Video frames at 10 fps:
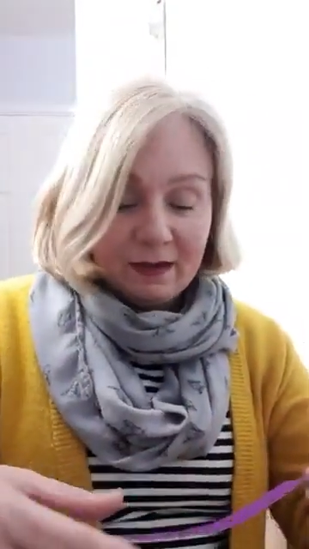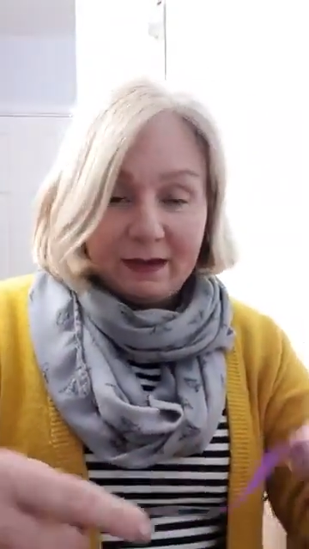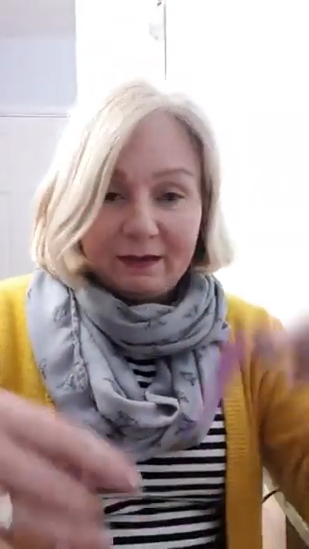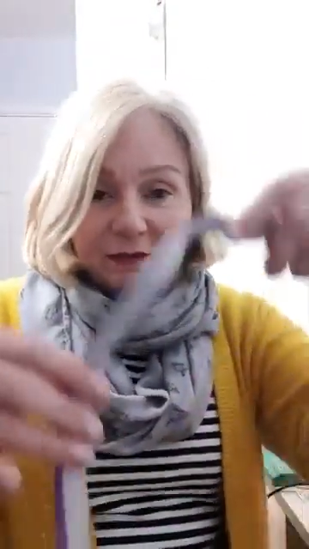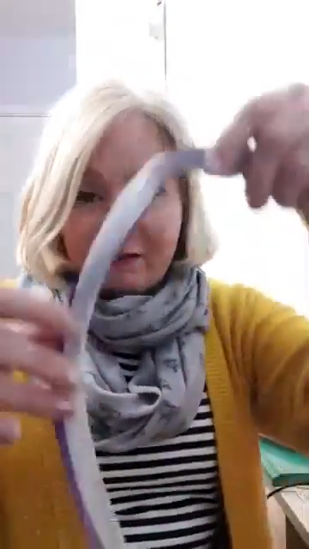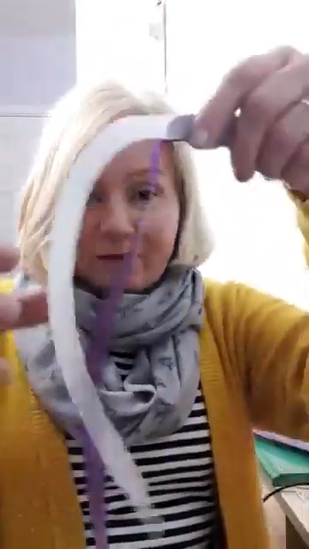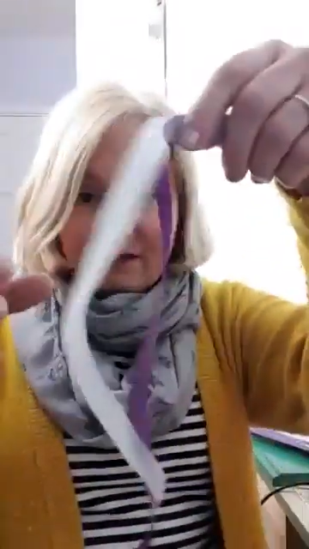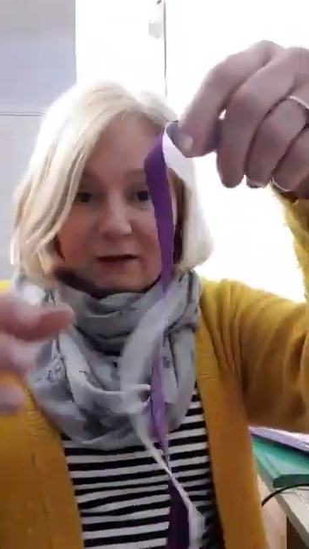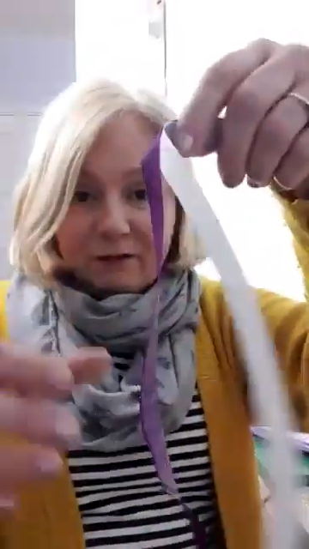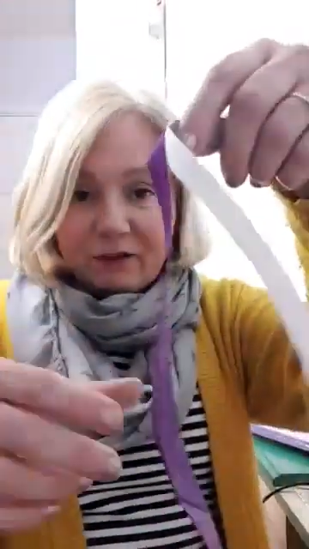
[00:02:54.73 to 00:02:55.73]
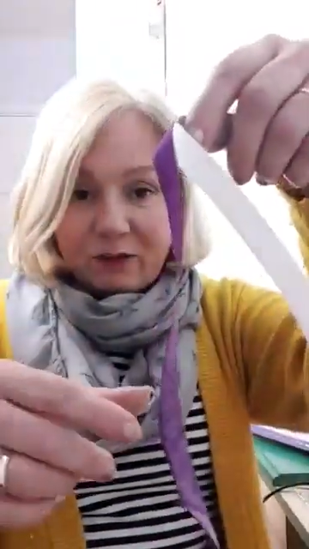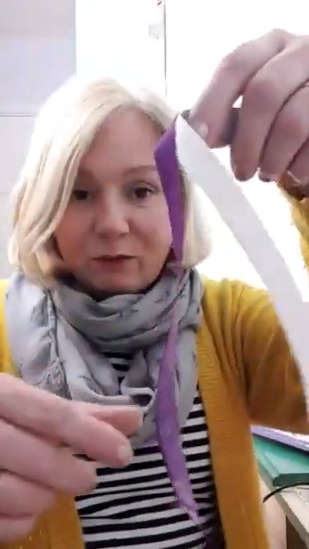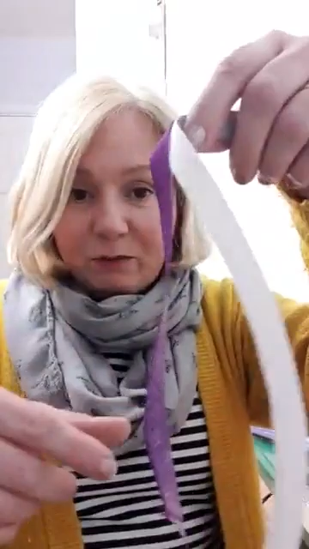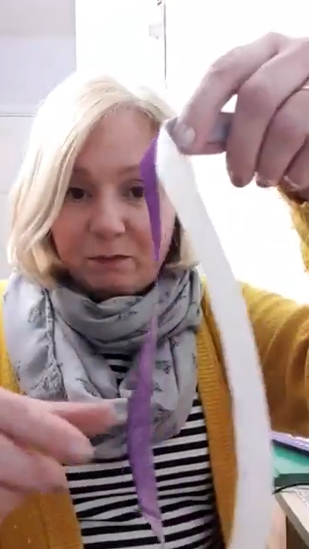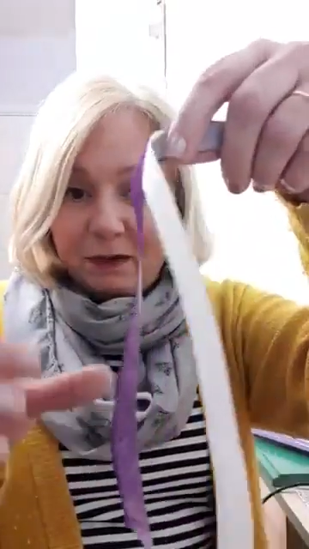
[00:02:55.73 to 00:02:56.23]
And you can see I started
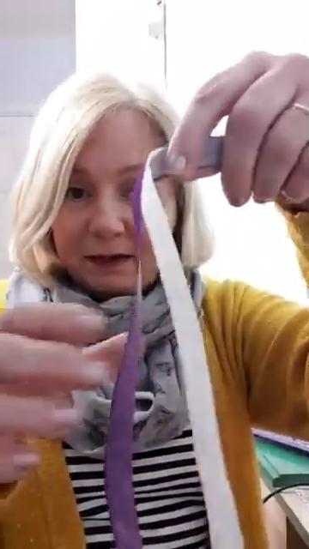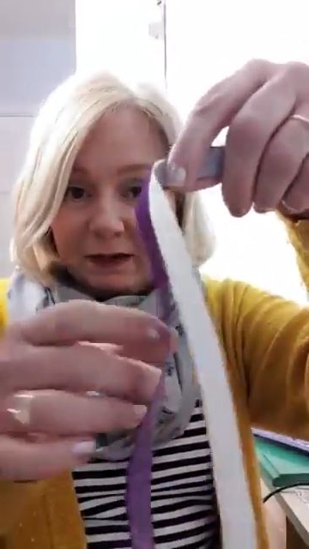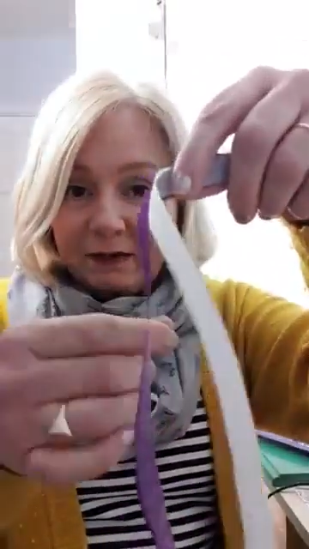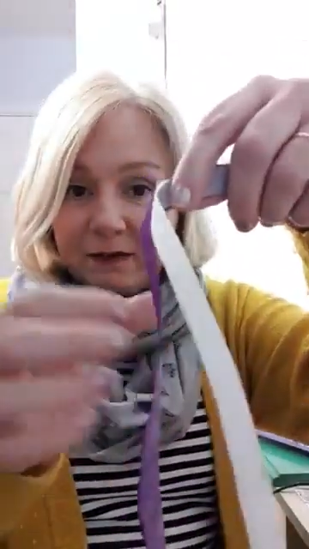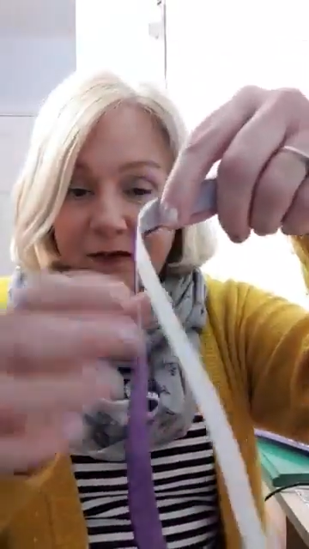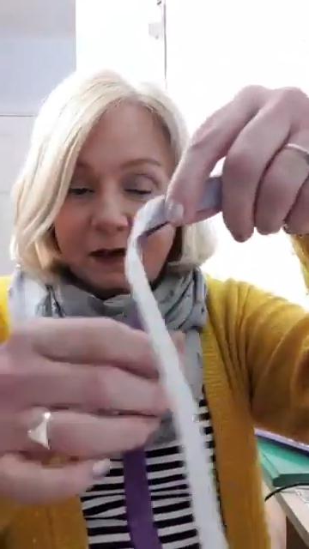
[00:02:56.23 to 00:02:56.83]
to unpeel it.